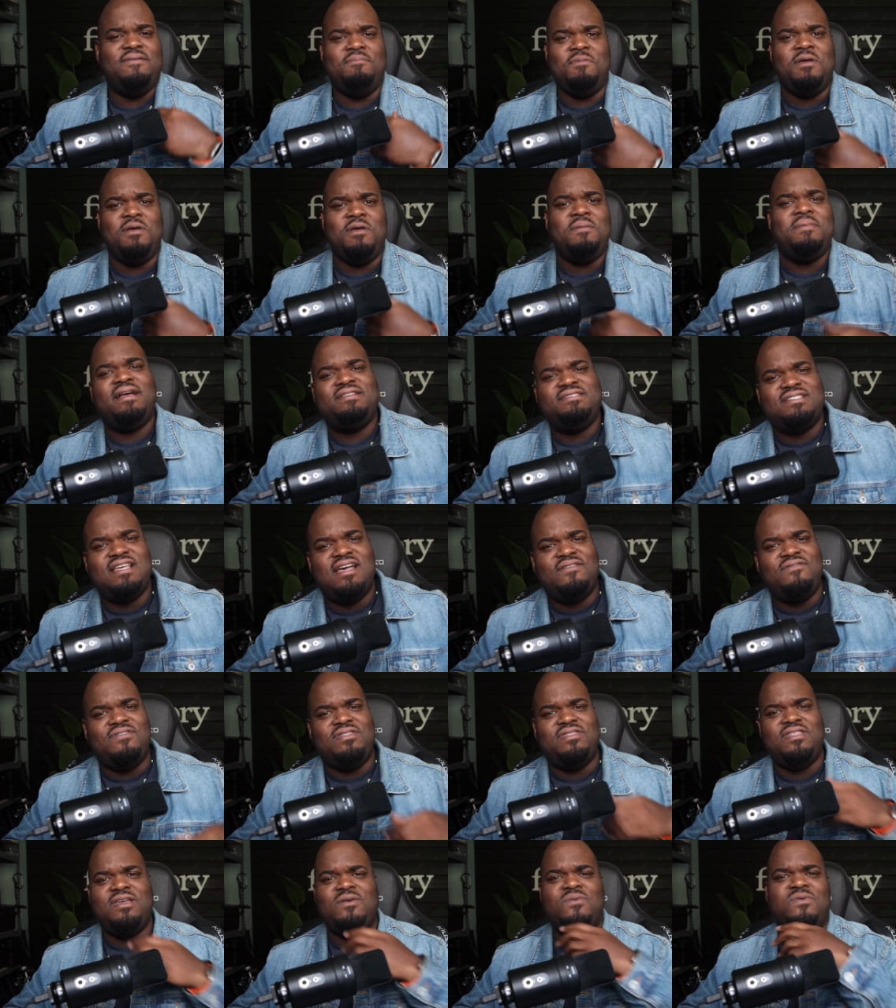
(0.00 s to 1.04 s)
maybe I just have a
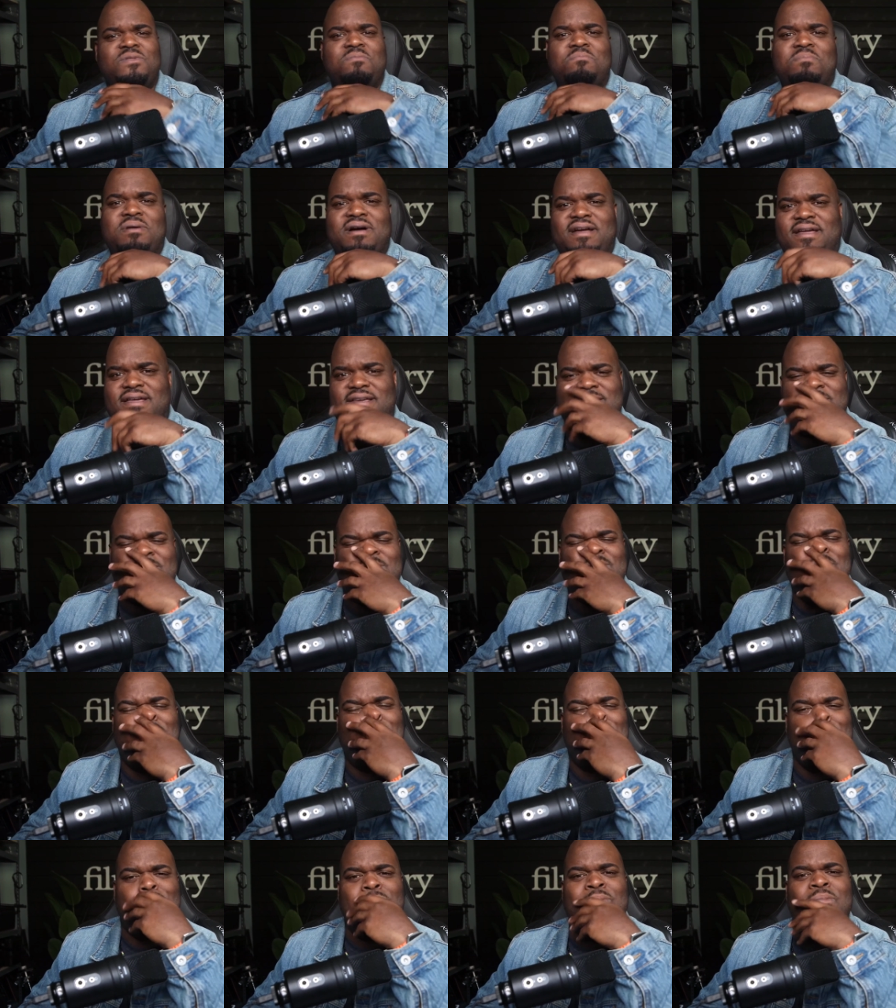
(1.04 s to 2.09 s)
thing with bikes,
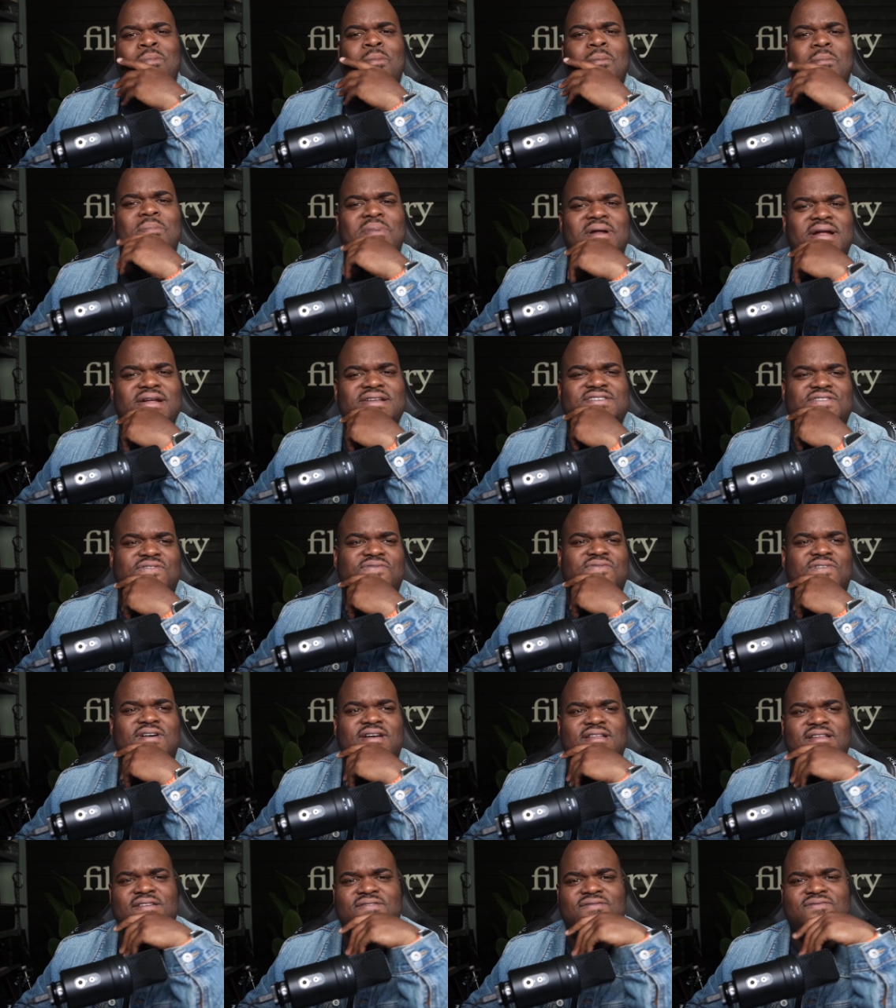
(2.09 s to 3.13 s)
but I just
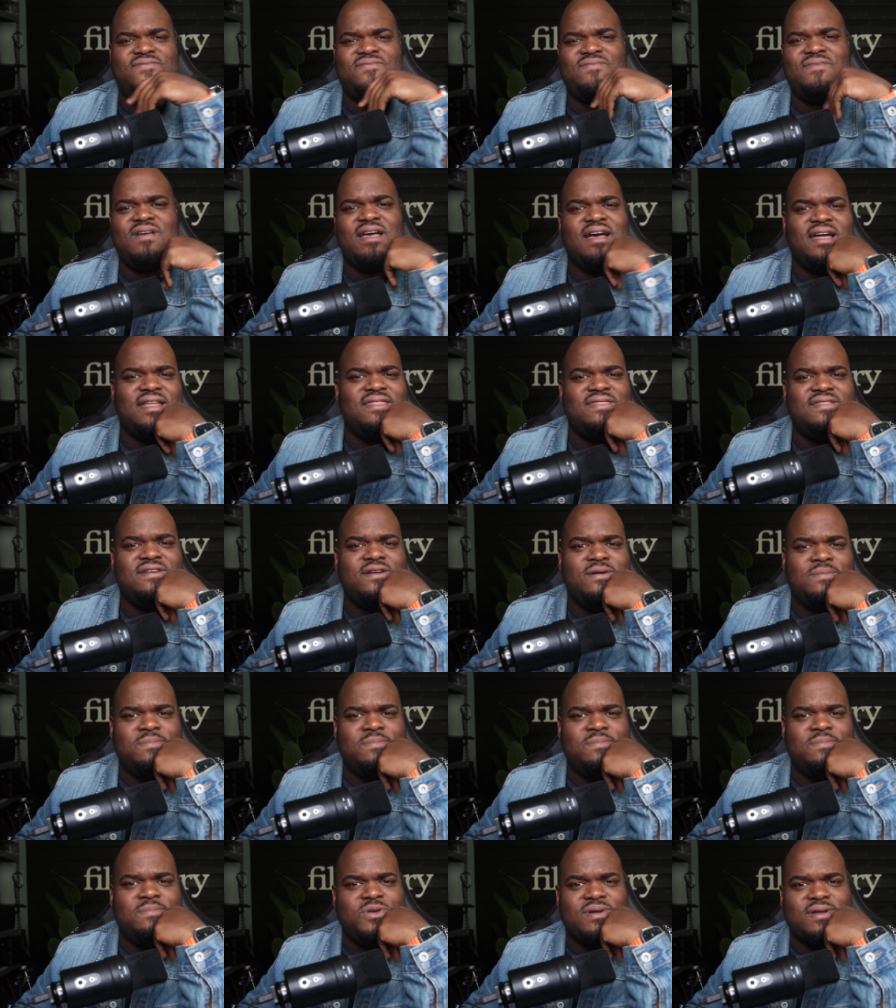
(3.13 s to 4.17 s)
find it kind of
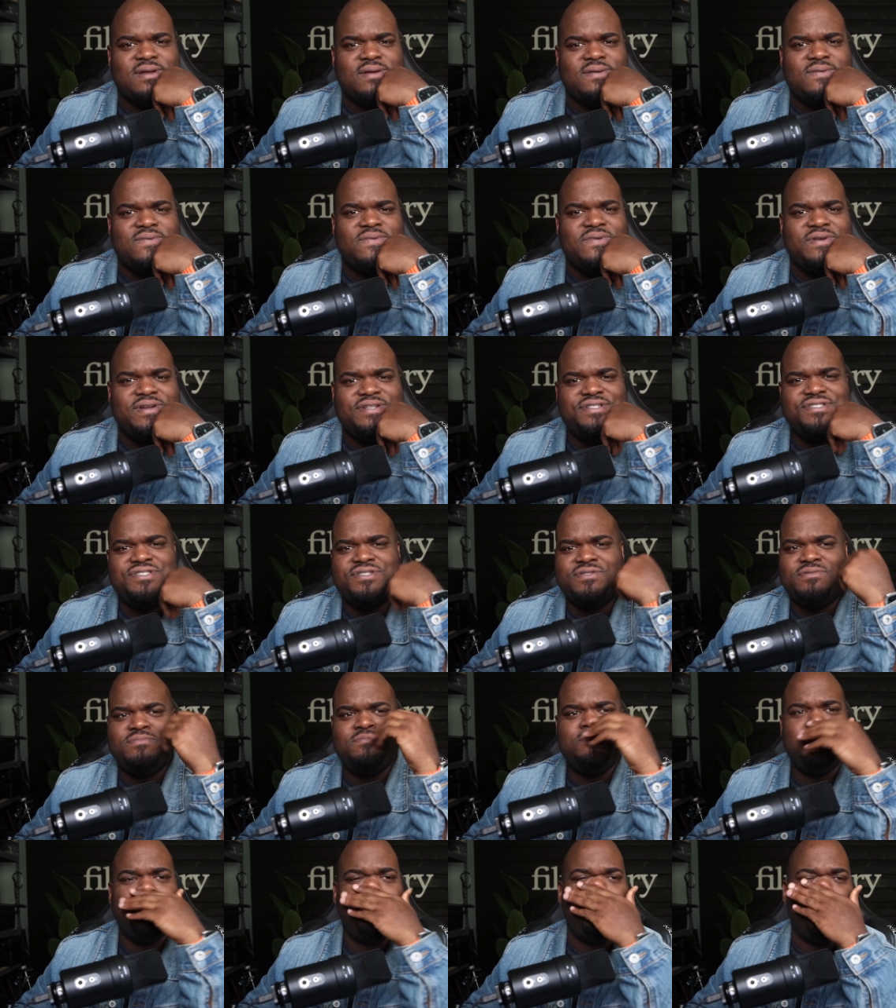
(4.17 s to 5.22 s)
therapeutic where you just,
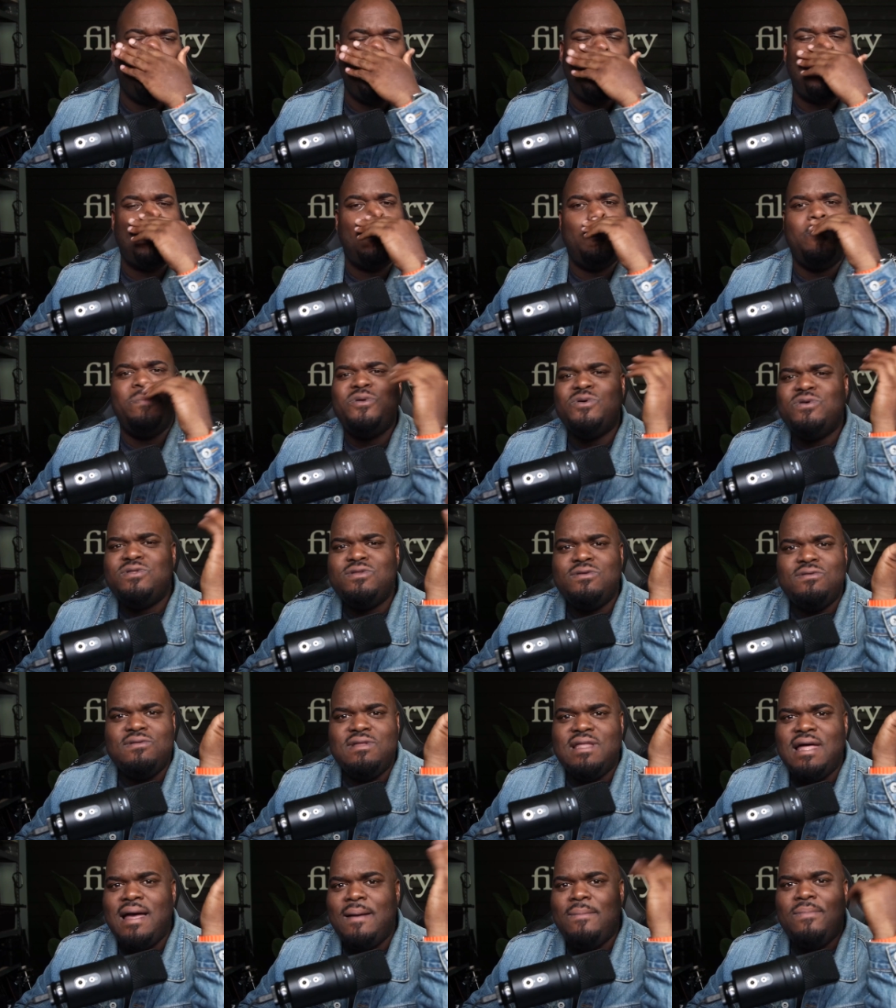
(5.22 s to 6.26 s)
do a little
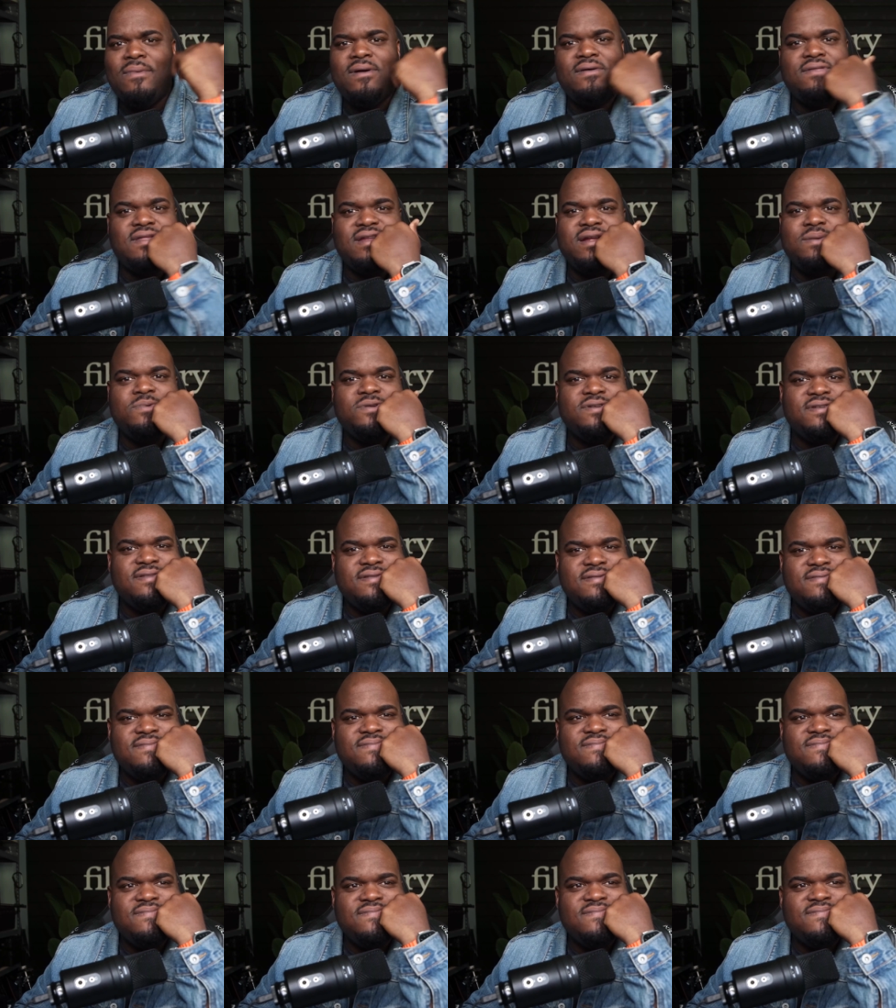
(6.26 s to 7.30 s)
lap around the neighborhood,
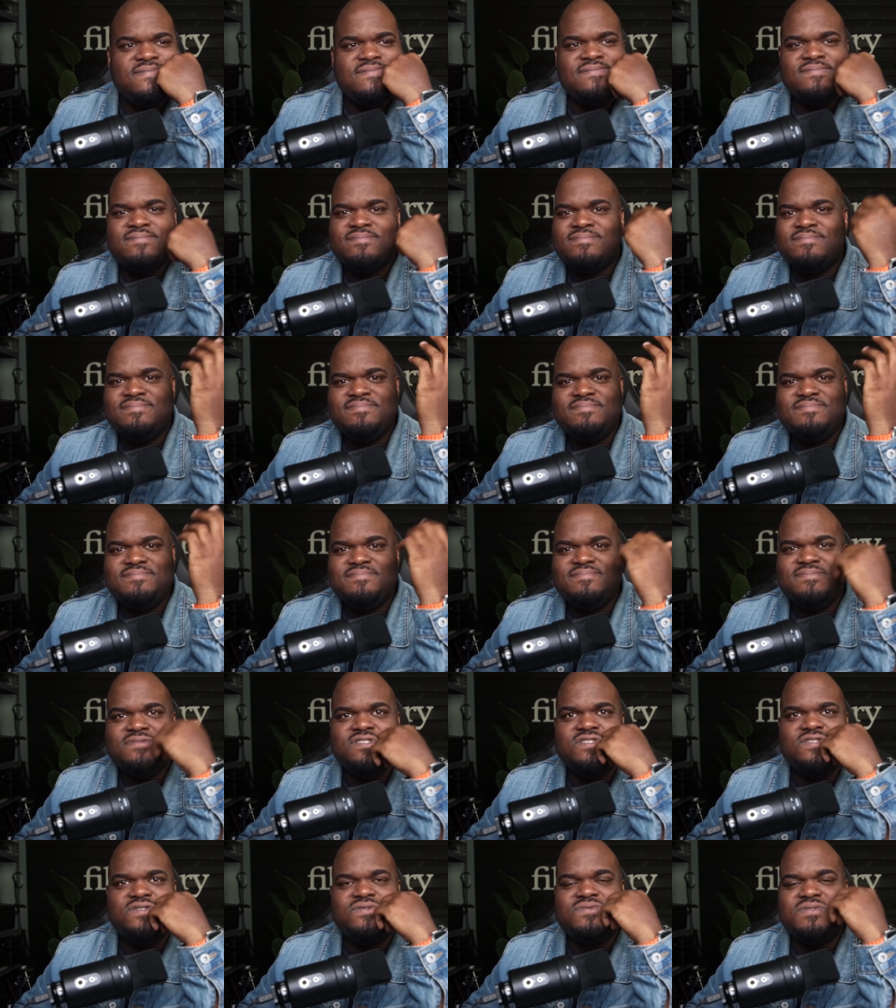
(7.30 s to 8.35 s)

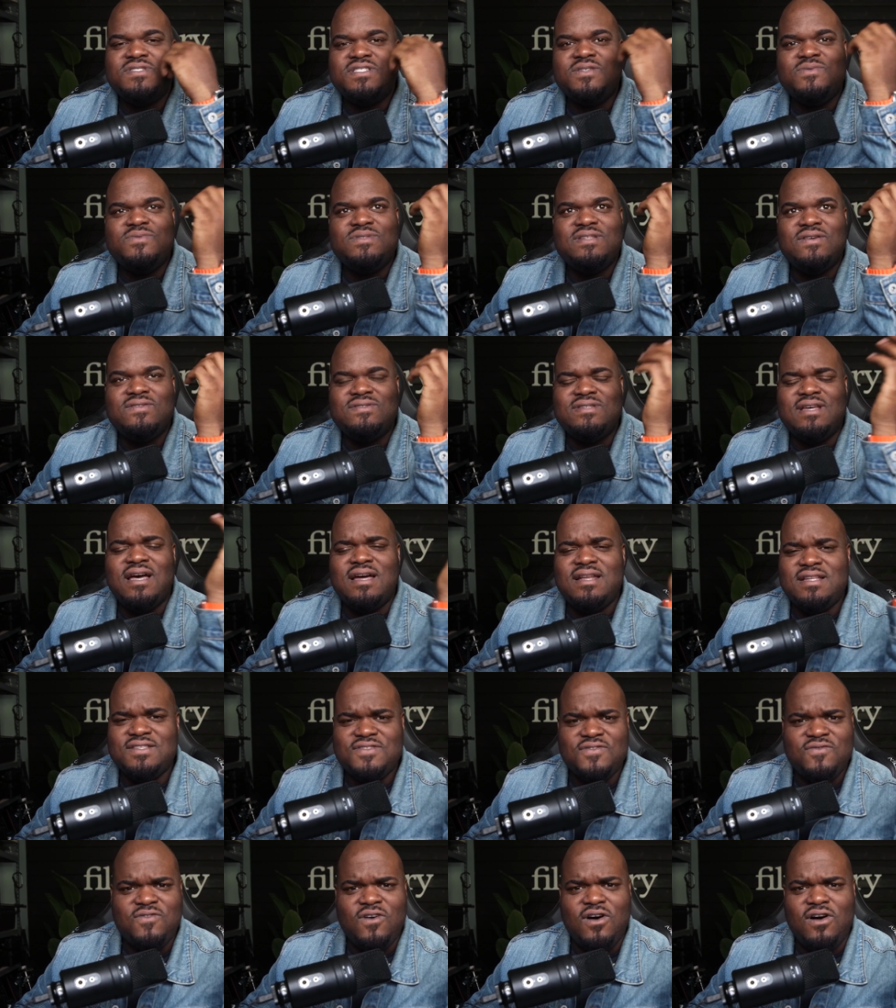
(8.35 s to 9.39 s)
see what's outside.
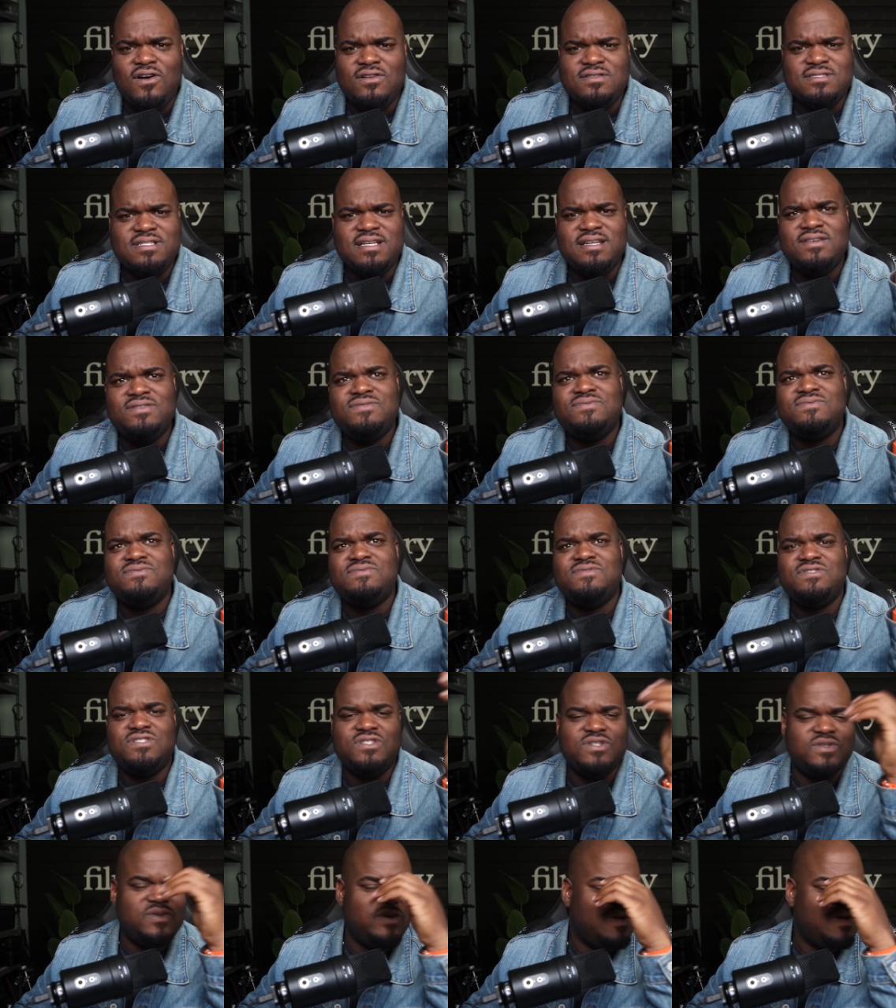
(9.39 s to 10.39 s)
It's fall now, so